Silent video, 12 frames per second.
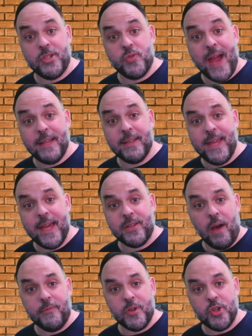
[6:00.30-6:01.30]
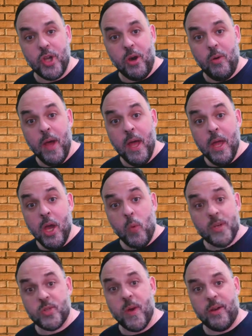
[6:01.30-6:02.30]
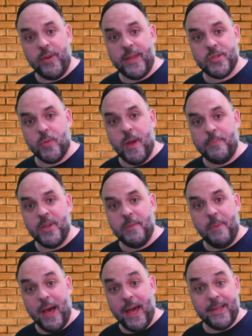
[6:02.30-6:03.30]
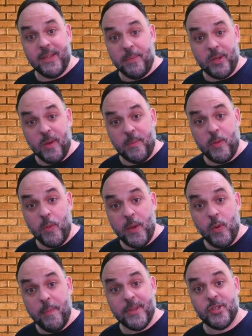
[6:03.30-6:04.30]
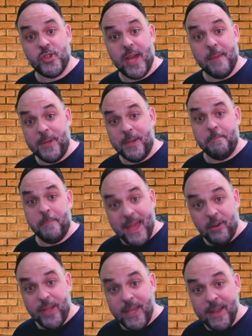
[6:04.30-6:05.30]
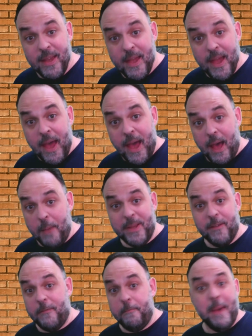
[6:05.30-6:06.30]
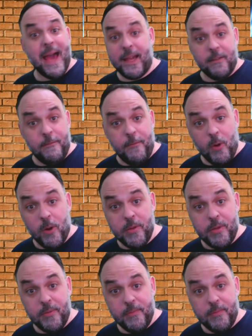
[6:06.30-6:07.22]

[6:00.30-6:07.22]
Stratton, kicked off the show, was quickly interrupted by WWE Women's Champion Bayley. A bit of back and forth.